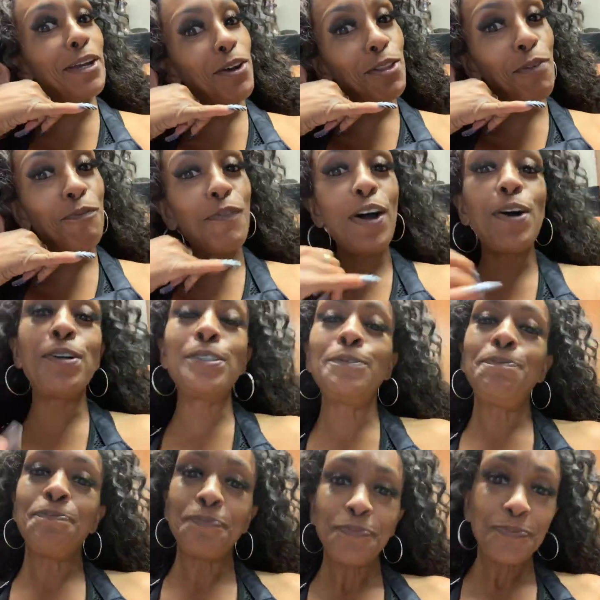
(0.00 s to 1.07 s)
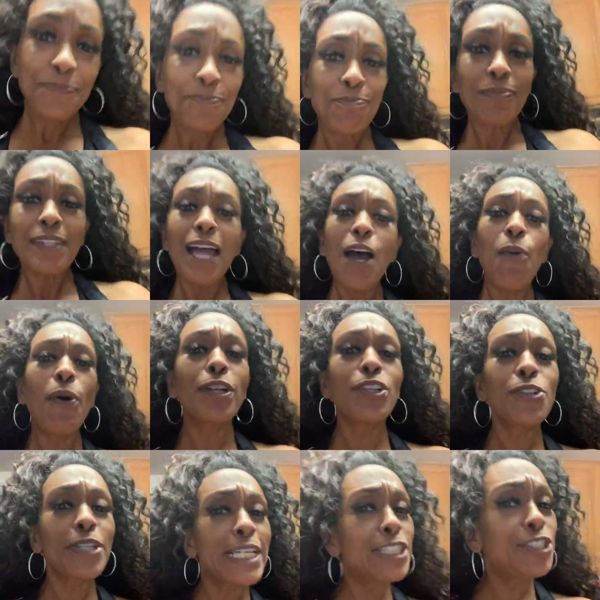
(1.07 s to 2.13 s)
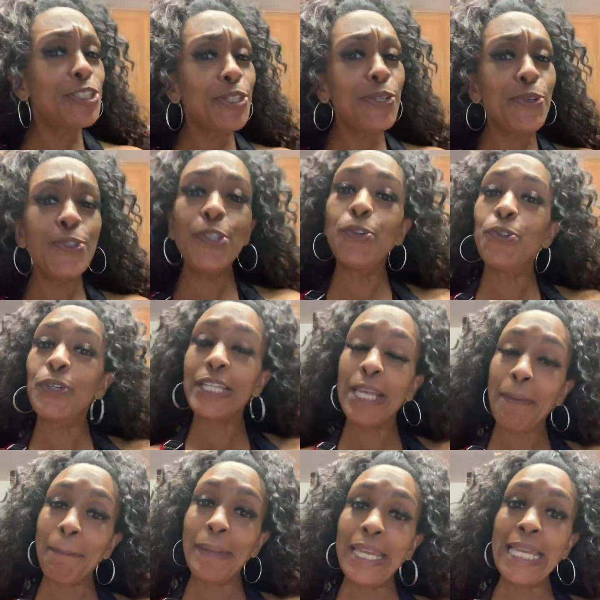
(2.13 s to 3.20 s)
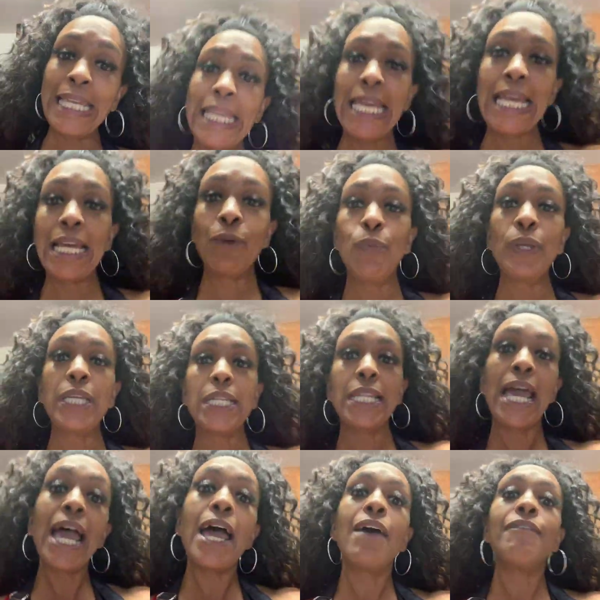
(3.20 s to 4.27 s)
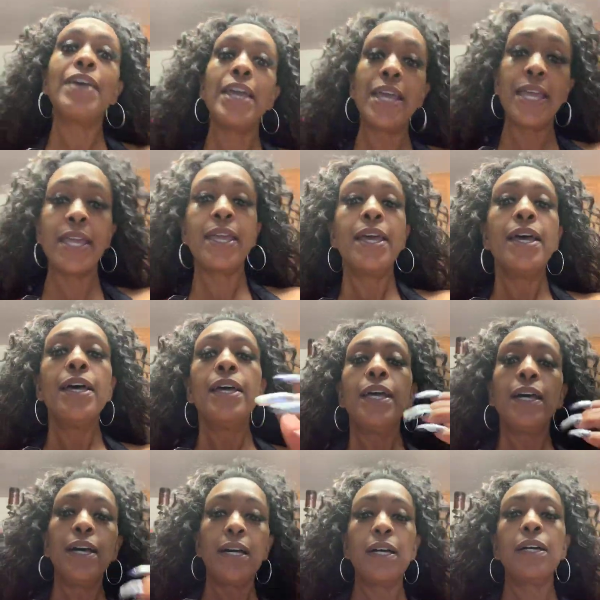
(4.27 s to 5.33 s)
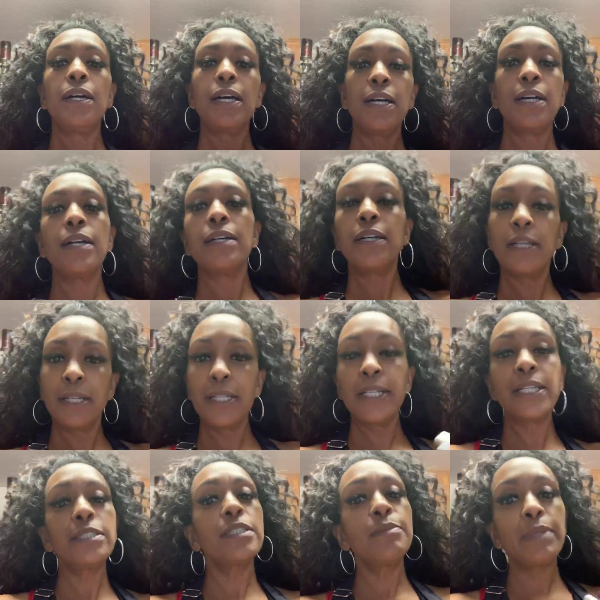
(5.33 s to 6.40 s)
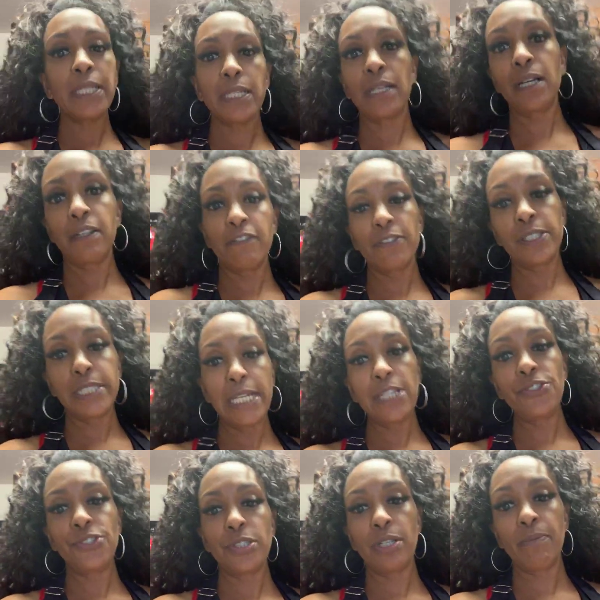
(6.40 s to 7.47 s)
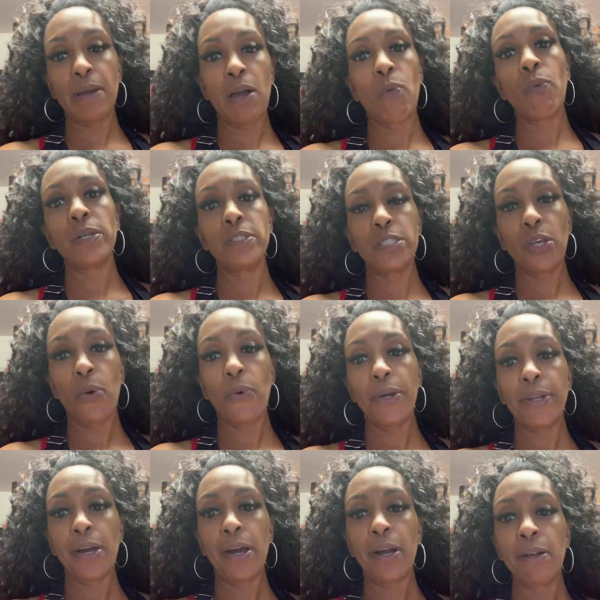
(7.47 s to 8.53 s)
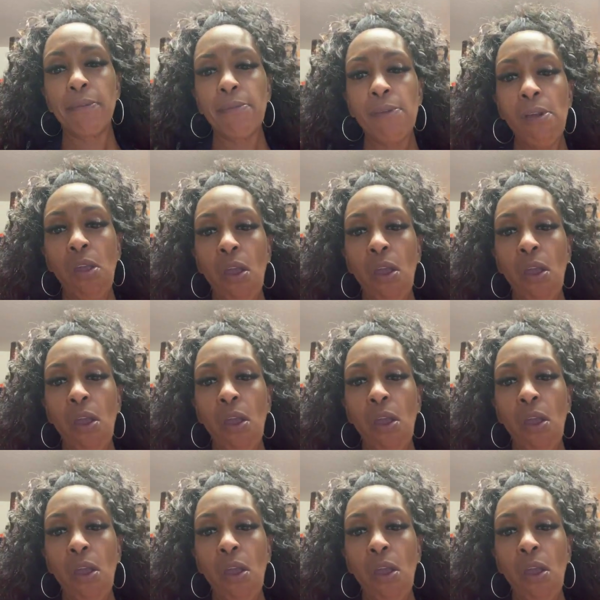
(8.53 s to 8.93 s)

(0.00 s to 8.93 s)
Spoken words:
to be on the phone. I want to look at you. You look at me and we can have a intimate conversation about what's going on.